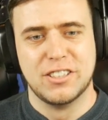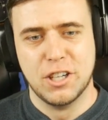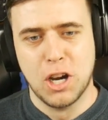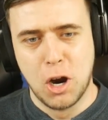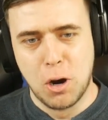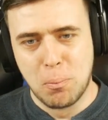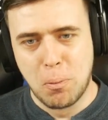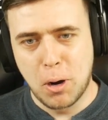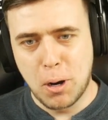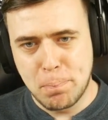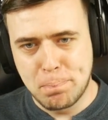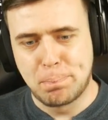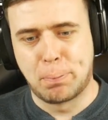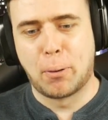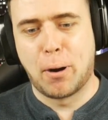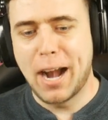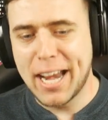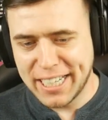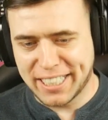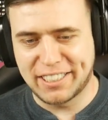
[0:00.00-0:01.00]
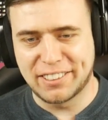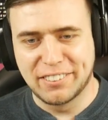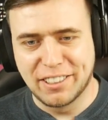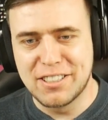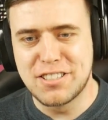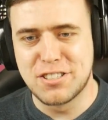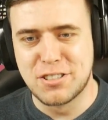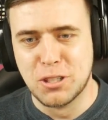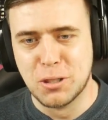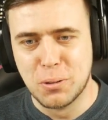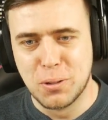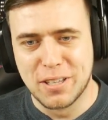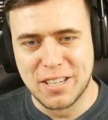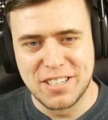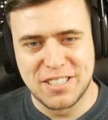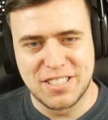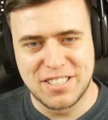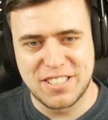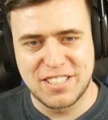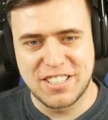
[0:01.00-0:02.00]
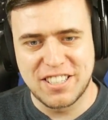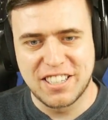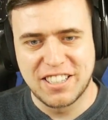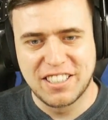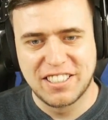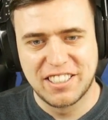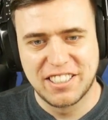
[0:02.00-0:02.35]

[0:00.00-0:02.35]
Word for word: No more break. Let's do this.